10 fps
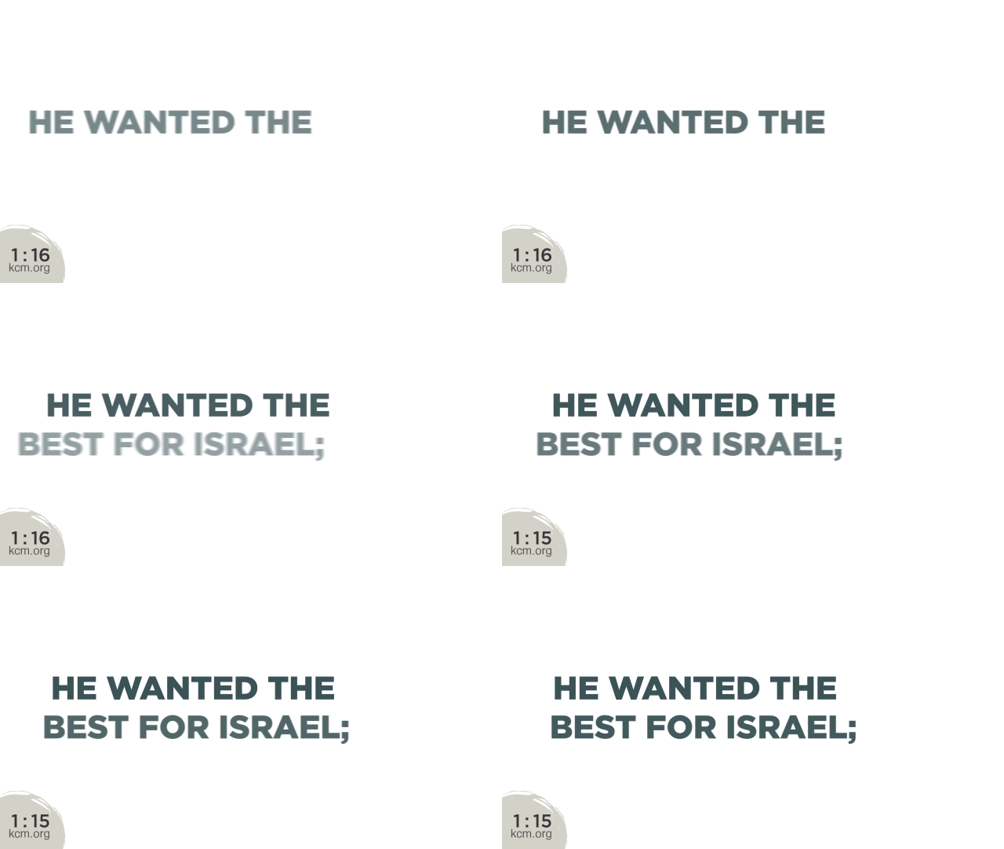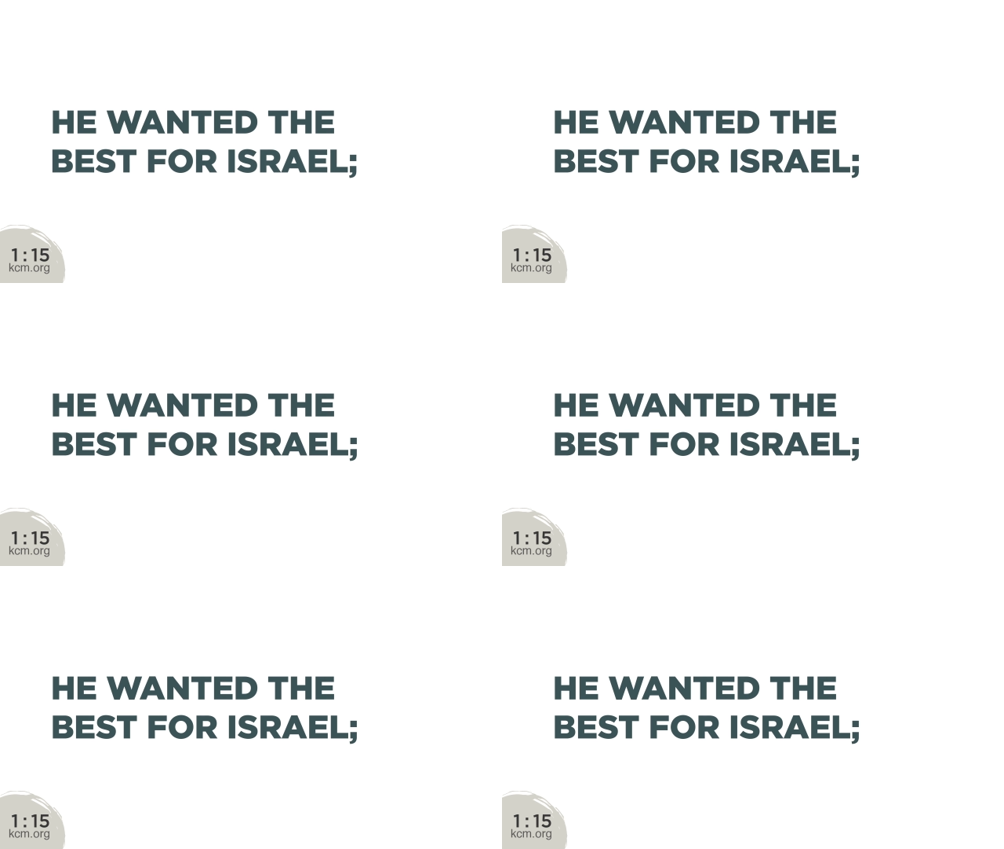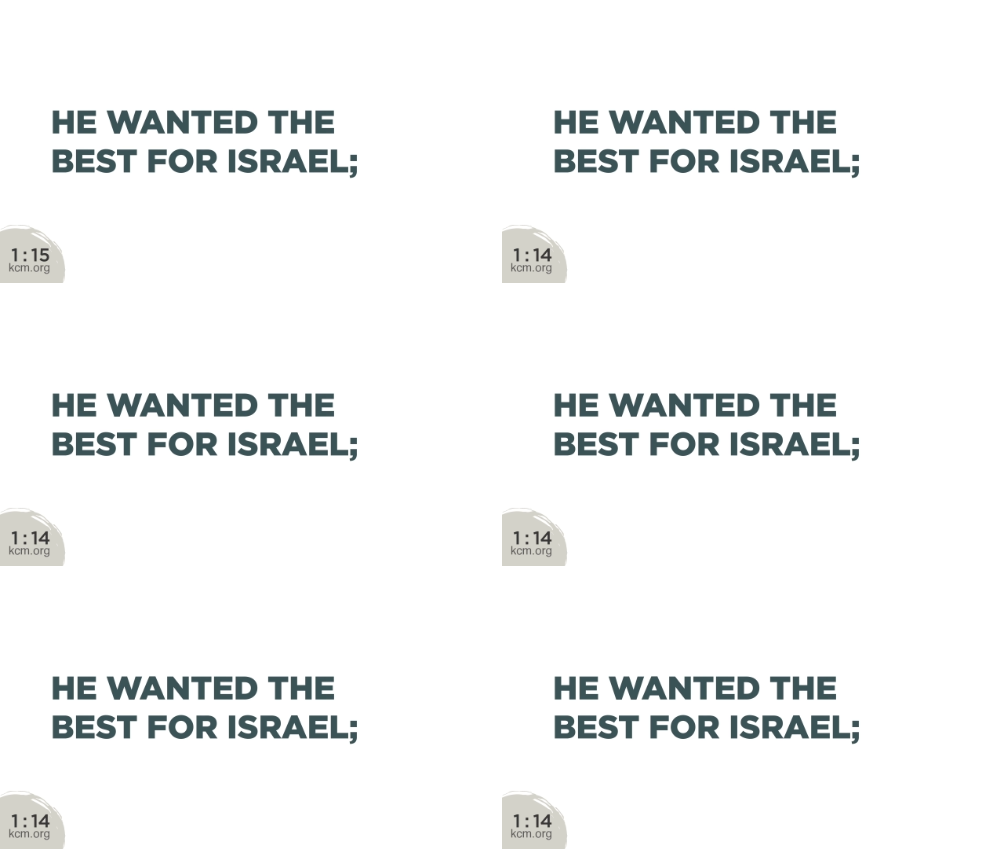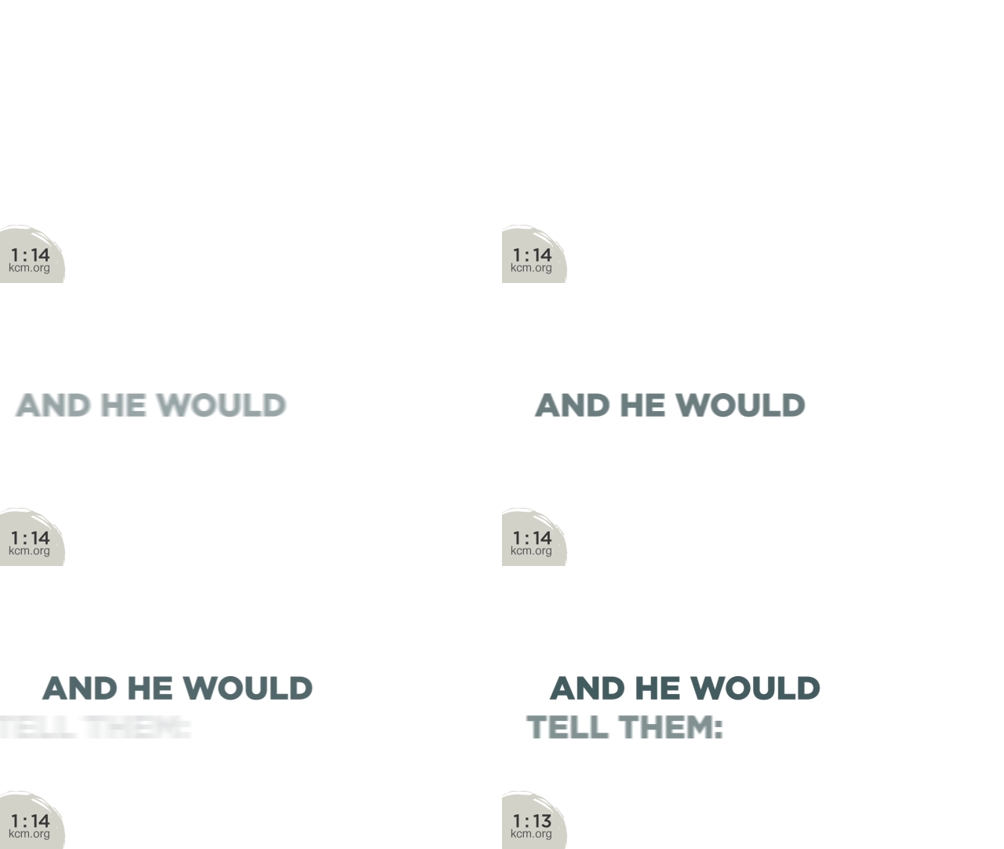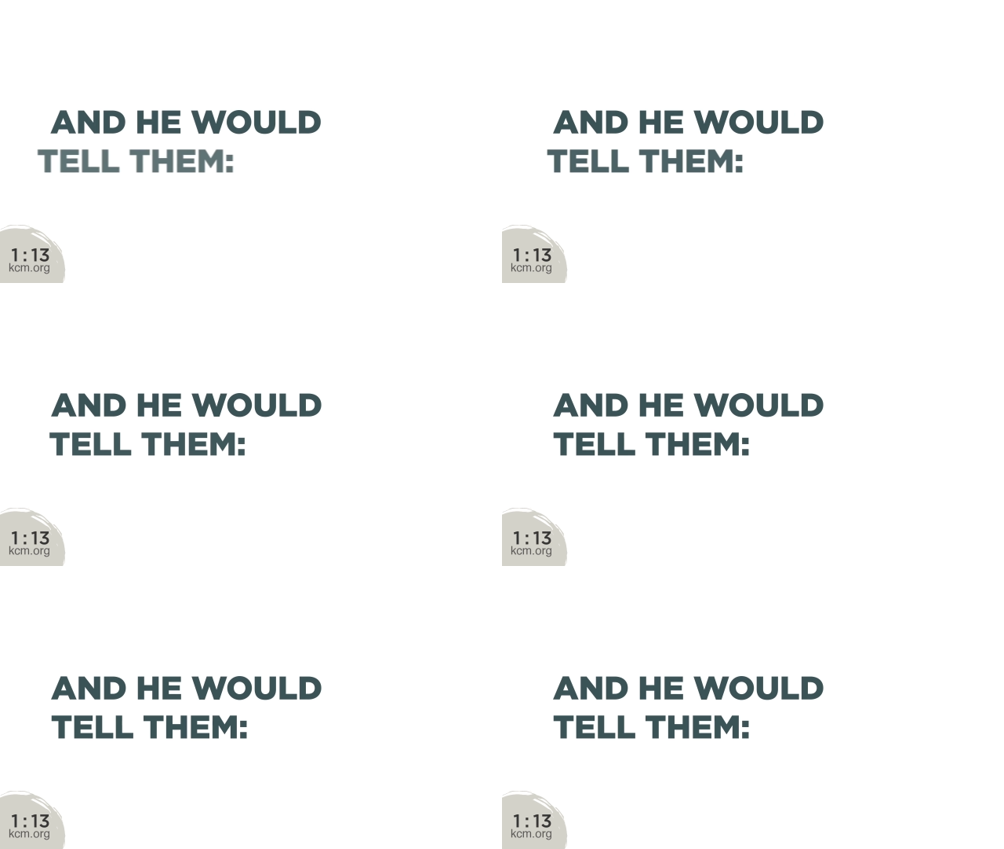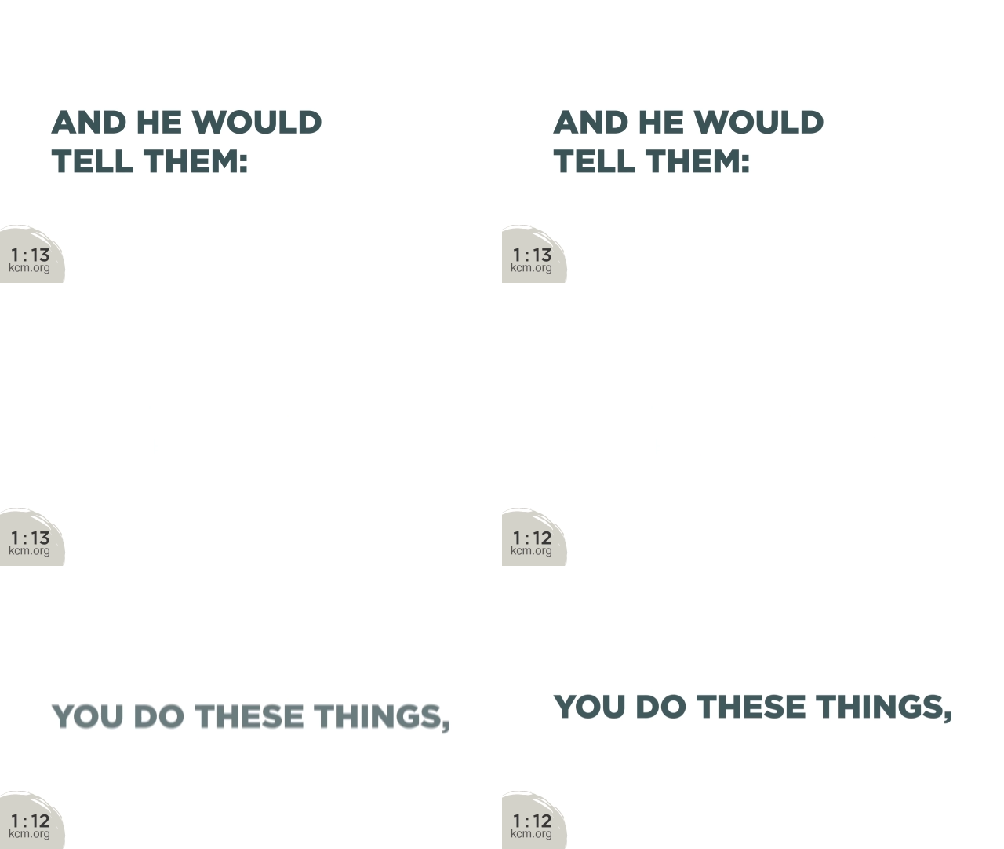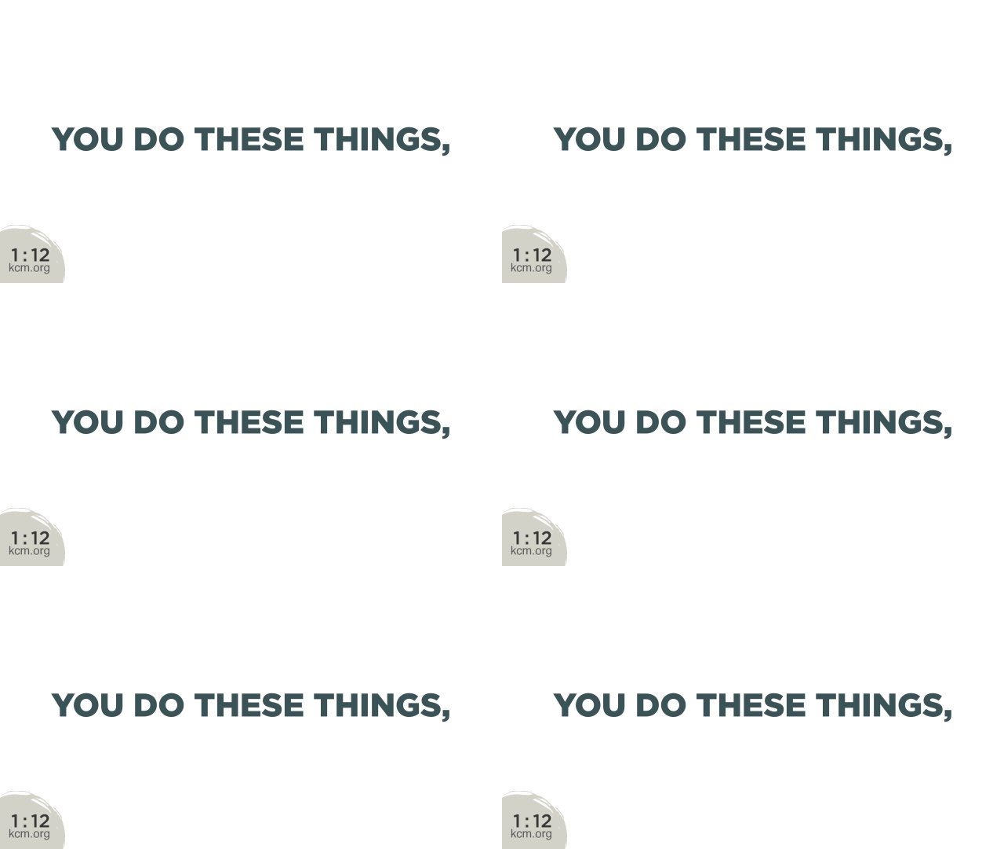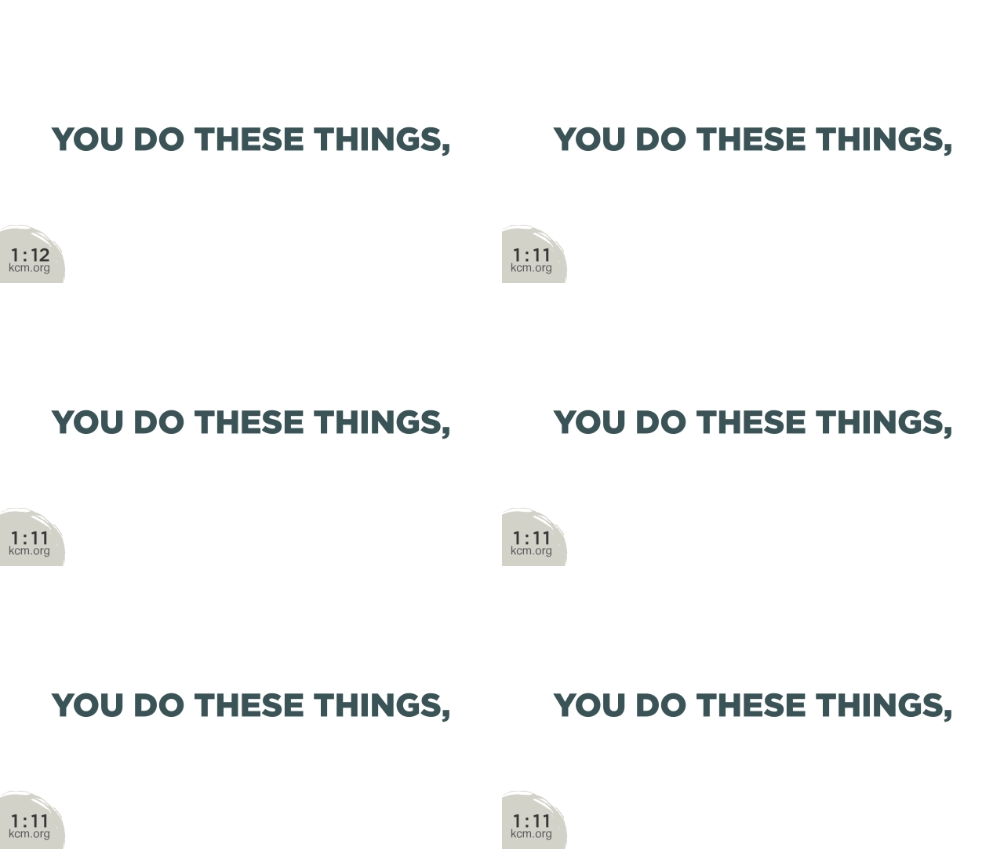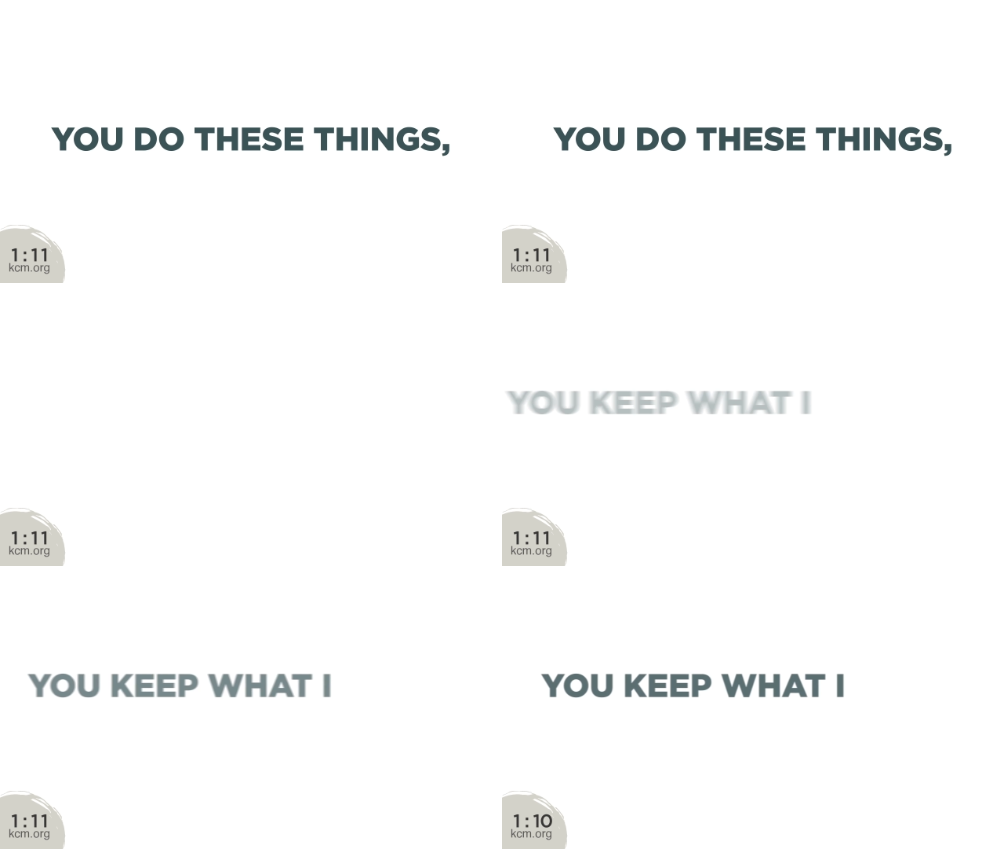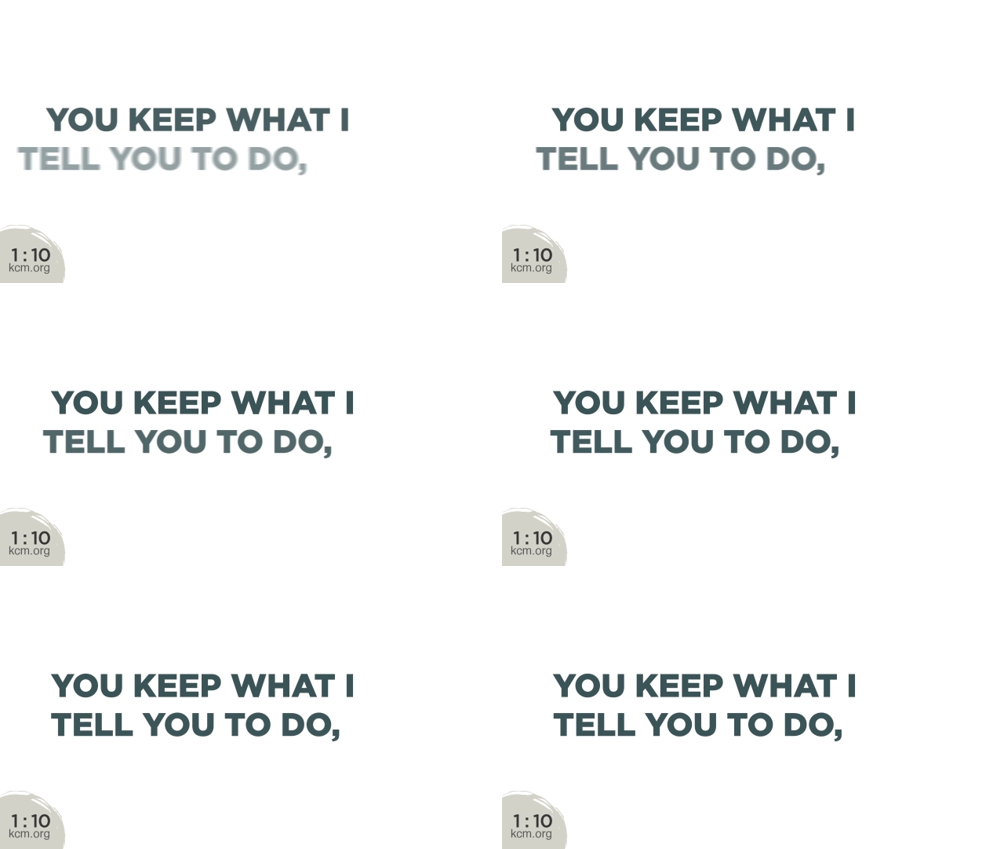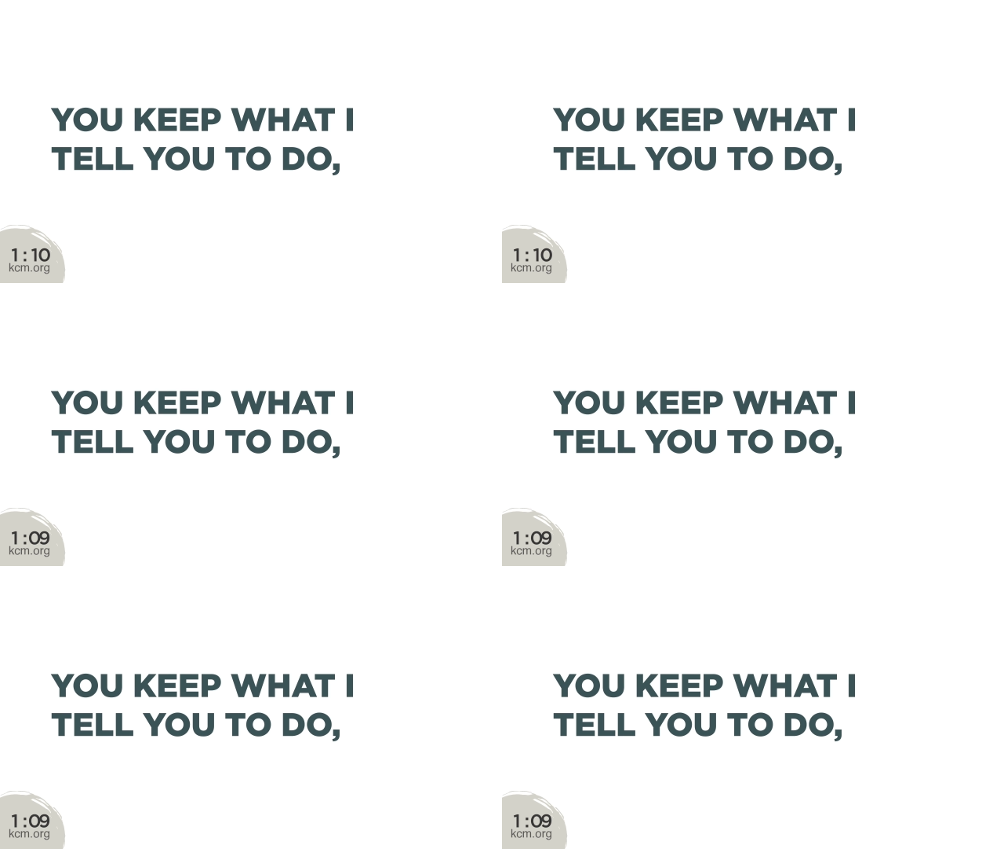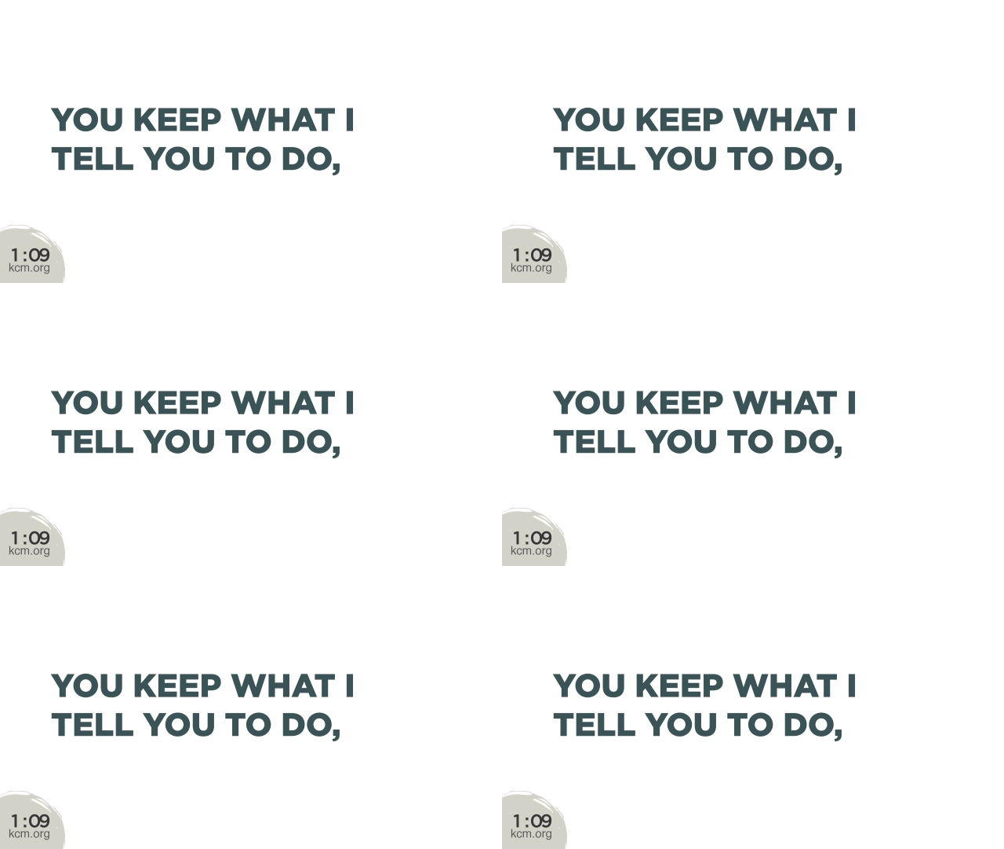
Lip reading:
Nobody's mouth can be seen.